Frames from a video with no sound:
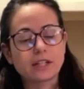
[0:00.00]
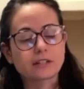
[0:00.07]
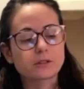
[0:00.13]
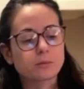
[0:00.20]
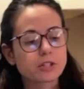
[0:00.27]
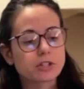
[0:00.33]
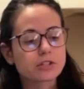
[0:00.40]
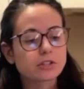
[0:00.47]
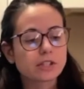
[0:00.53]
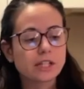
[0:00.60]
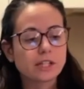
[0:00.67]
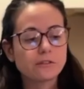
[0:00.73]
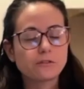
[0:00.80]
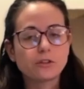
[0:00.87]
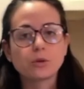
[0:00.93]
especially
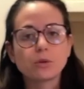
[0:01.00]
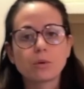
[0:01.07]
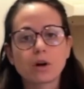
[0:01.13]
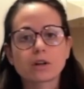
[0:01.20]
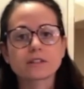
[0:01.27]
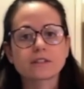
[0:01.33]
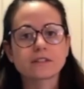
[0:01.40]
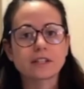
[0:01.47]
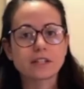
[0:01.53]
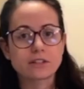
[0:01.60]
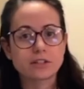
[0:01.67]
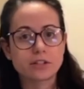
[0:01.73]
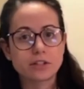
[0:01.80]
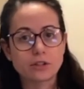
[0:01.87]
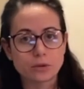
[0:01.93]
if you are sick
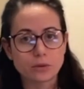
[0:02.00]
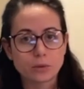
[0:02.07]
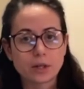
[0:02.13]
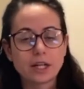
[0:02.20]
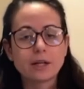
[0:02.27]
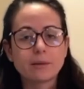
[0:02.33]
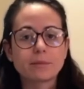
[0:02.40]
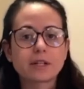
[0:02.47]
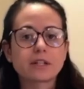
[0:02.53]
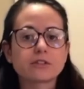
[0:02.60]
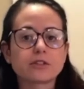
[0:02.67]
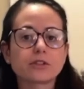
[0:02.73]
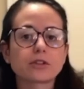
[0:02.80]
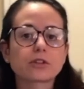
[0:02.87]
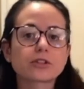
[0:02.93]
too,
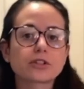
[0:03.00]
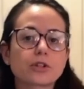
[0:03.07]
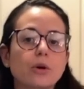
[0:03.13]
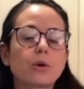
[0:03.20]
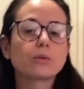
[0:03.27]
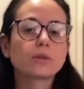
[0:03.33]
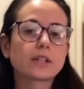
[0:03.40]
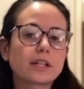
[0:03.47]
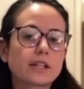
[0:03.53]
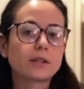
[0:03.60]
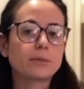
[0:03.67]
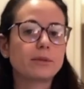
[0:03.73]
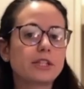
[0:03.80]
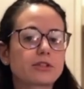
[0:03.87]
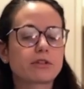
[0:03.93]
because you're only going to
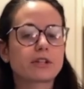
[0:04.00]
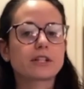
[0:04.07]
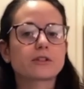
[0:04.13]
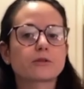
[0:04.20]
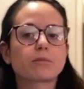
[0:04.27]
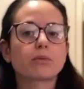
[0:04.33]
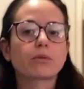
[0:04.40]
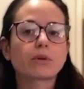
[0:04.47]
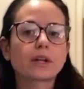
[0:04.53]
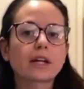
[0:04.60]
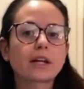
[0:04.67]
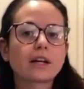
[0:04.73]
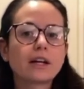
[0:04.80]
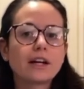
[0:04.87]
be transporting,